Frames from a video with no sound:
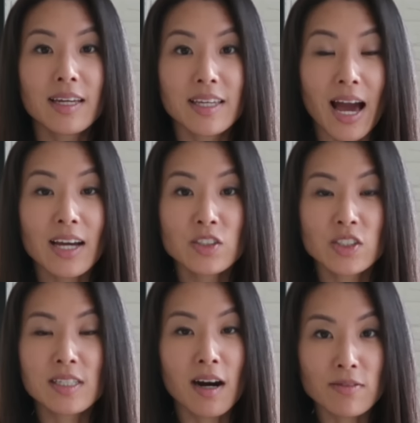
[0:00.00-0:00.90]
Cash
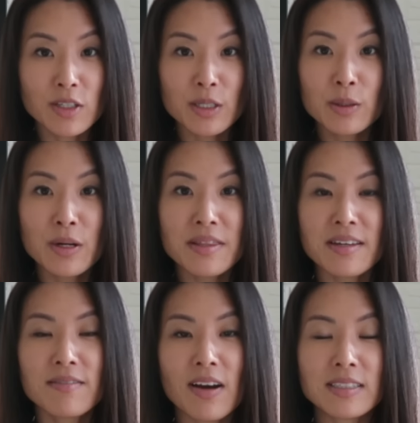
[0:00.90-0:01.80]
to cover you in the
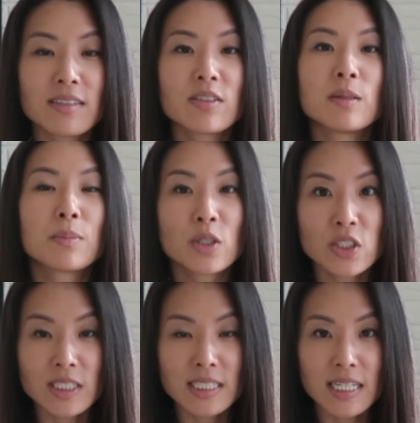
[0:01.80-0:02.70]
event of an
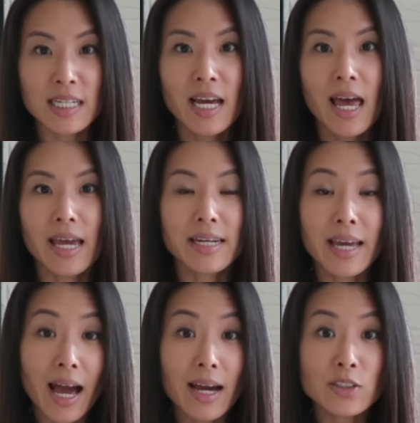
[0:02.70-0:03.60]
emergency, and
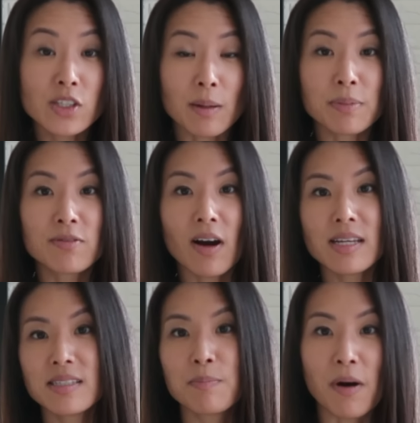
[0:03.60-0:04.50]
cash that
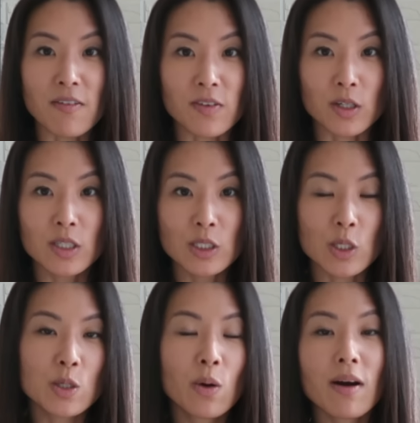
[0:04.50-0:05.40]
provides a buffer so
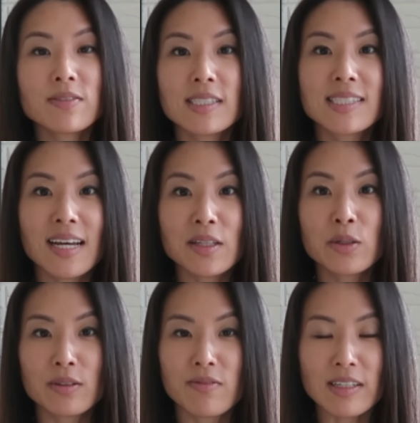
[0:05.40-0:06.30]
you don't have to sell
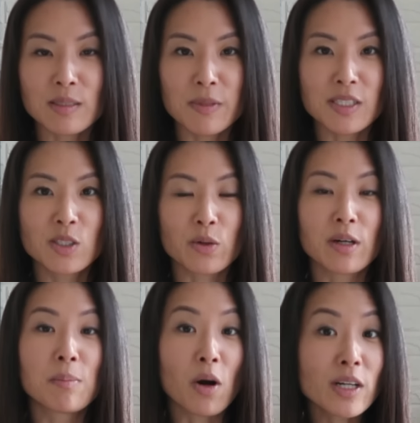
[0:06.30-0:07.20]
your investments during
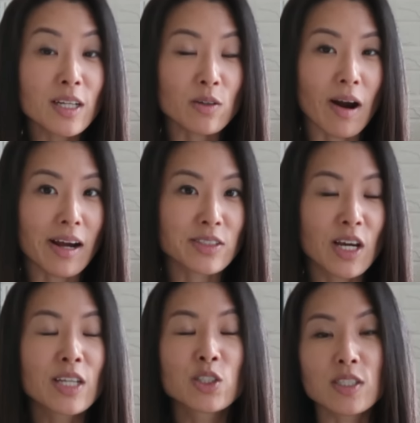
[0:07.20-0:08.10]
a market crash
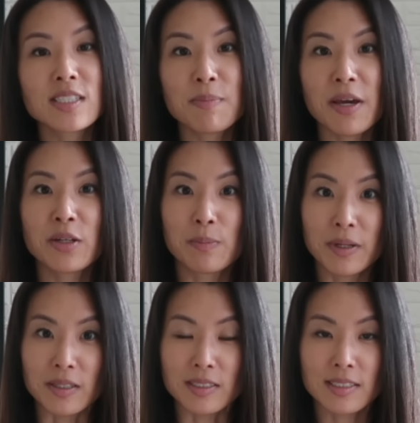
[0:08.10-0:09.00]
just to pay your
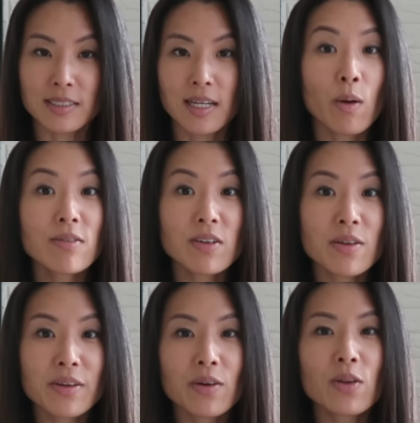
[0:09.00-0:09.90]
bills. However,
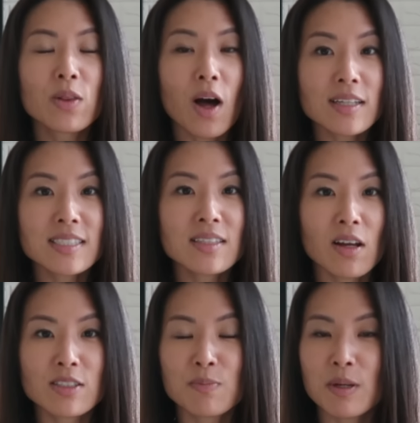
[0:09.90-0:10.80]
there are lots and
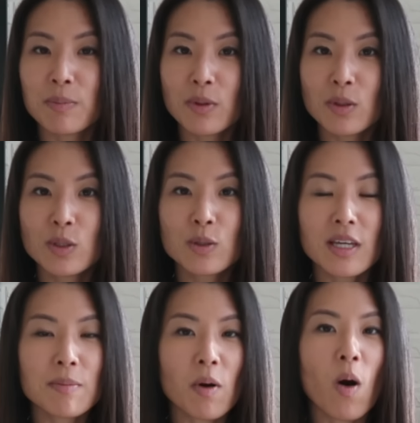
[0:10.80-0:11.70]
lots of people who
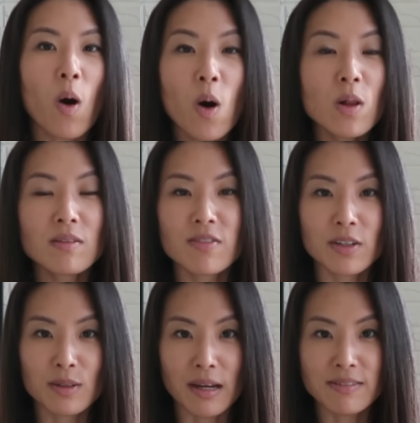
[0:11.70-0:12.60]
keep all of
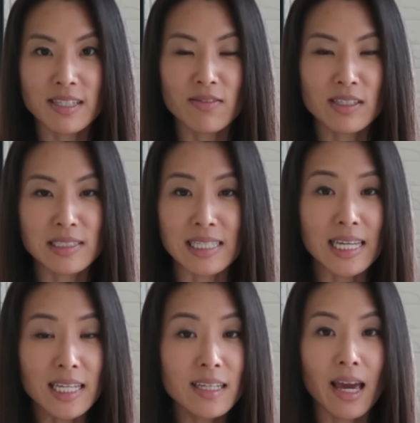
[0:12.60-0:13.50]
their life savings
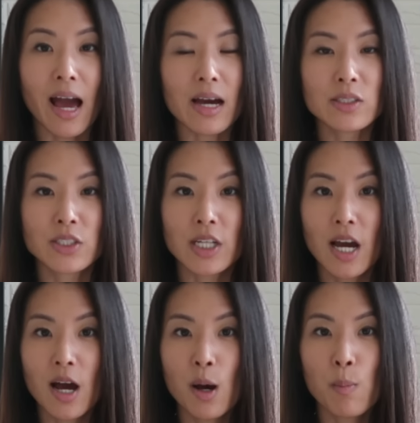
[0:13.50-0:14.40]
in cash,
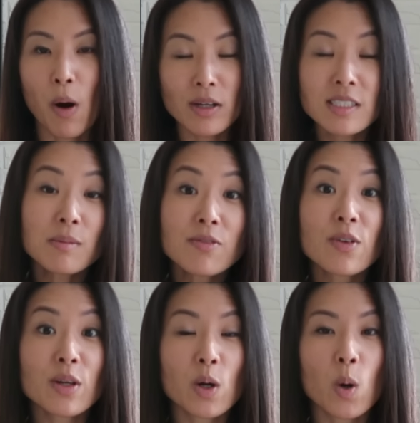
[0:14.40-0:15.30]
possibly
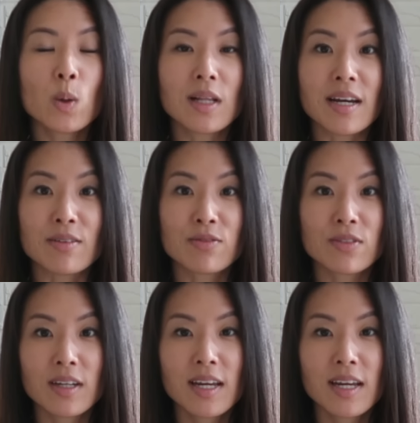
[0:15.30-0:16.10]
for their whole life.